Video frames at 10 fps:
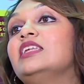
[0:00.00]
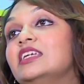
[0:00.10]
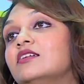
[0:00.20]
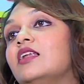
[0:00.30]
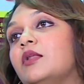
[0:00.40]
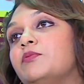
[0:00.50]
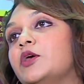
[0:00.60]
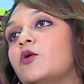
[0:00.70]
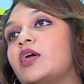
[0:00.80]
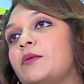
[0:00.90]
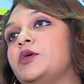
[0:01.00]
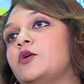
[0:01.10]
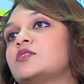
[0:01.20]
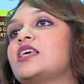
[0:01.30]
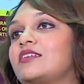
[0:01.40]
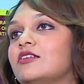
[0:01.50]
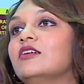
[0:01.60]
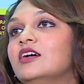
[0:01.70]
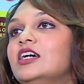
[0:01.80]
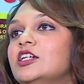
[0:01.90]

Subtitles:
legal LPO, KPO sector.